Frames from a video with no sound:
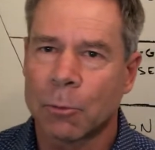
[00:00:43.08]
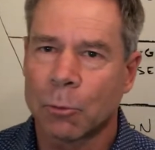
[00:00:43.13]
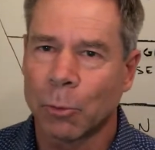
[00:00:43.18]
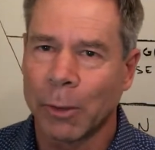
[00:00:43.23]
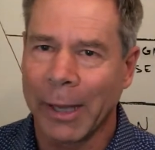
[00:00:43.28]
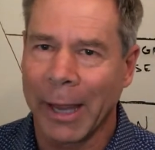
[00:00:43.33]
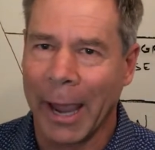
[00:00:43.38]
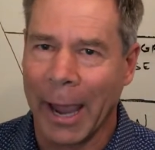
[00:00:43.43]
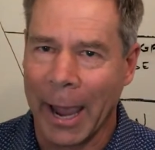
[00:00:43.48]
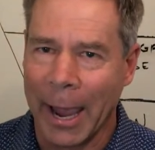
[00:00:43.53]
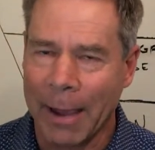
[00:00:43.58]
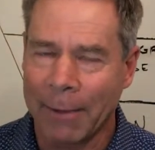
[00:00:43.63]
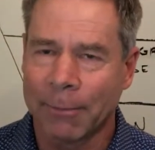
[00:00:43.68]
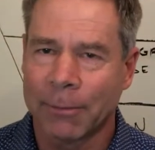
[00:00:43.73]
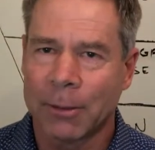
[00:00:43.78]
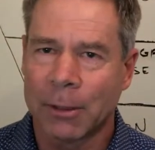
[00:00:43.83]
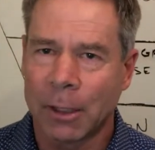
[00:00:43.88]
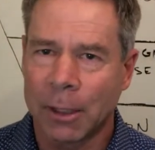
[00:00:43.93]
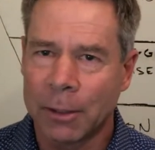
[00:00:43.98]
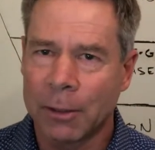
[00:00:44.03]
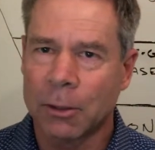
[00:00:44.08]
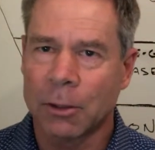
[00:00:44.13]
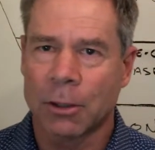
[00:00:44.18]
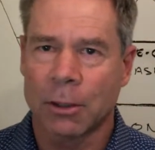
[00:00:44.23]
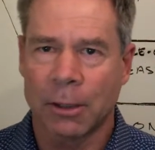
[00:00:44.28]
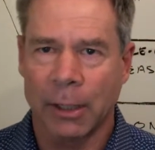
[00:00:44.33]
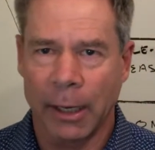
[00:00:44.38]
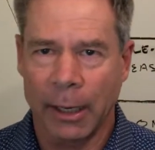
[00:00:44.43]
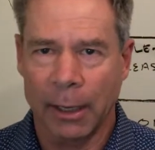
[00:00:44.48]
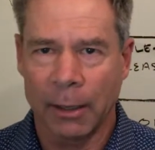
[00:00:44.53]
we have to
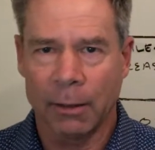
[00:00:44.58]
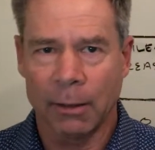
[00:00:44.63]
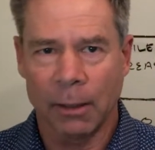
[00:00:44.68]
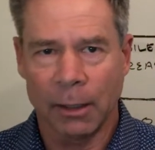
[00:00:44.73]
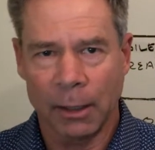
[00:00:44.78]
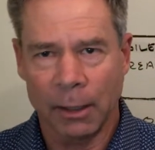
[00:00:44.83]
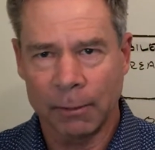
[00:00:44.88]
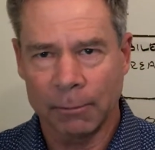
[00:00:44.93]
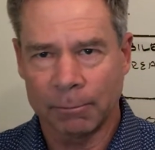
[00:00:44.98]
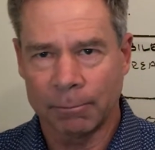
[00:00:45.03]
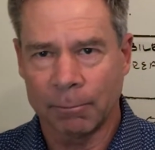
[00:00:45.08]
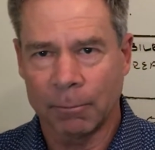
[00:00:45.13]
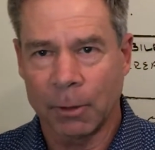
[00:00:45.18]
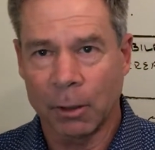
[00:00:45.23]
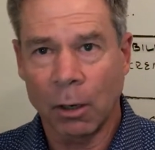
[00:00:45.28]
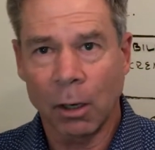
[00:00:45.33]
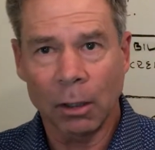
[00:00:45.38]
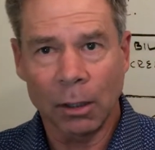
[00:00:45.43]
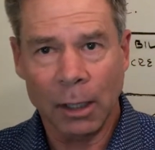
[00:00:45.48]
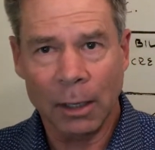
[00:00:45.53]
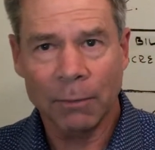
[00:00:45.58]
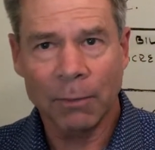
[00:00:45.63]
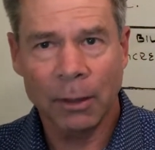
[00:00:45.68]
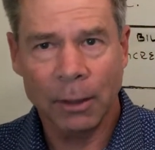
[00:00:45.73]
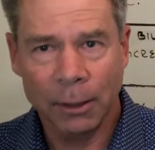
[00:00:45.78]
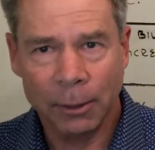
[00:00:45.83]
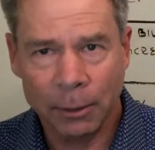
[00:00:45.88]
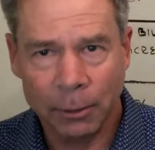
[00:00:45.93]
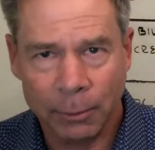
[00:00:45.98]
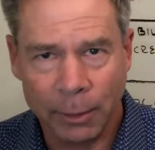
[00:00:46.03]
understand that there are 11
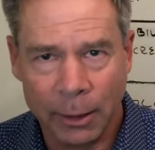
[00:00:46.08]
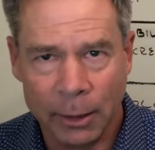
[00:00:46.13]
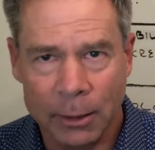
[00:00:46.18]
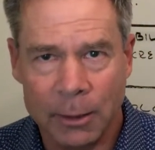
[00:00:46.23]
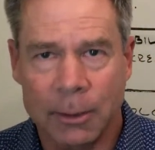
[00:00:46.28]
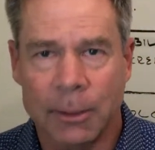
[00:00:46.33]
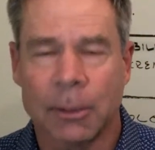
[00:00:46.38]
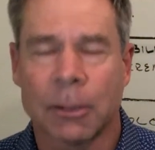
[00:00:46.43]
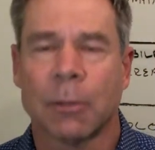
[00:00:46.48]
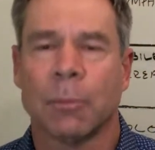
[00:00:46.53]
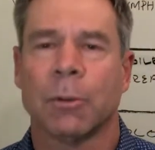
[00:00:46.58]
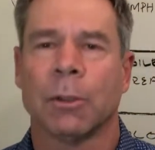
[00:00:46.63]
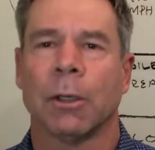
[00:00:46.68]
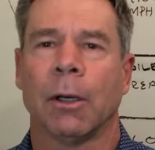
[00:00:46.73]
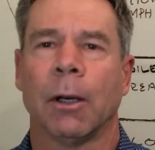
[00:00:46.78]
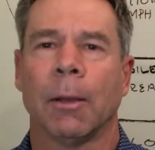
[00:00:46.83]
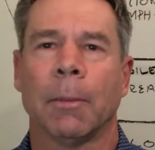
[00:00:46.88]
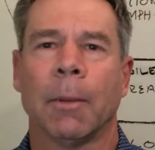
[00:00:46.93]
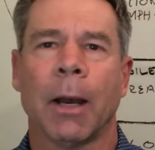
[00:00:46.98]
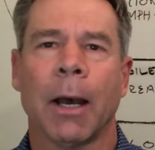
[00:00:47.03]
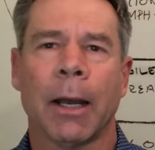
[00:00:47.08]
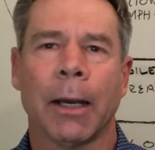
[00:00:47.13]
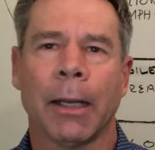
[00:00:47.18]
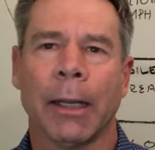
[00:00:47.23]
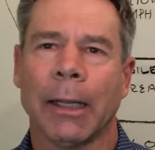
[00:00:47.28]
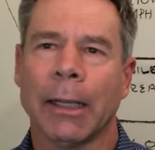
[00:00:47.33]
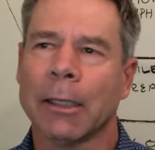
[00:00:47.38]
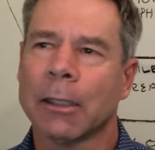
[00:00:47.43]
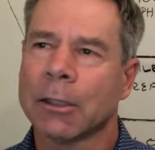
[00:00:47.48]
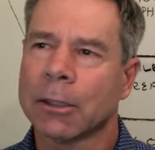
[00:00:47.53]
integrated systems in our
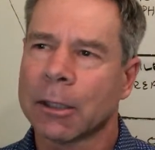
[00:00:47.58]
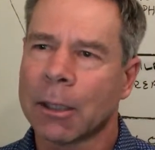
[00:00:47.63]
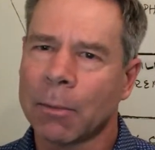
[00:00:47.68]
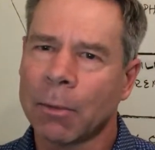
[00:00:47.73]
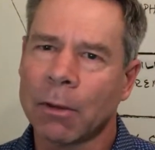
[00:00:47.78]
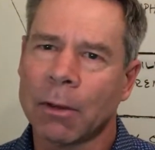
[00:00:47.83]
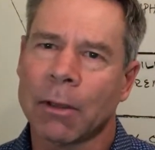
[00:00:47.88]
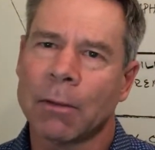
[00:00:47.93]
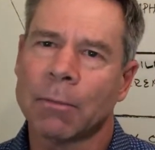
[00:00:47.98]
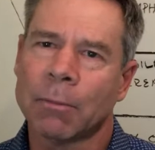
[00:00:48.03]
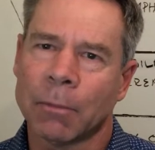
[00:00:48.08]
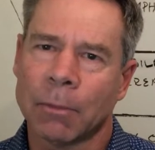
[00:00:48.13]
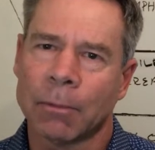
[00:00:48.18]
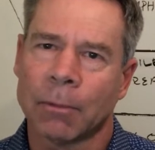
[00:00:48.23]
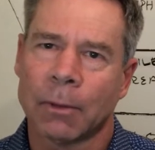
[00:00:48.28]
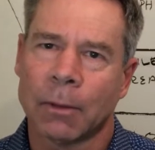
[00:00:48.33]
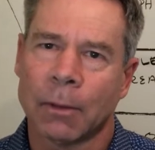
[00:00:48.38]
body, and some of them,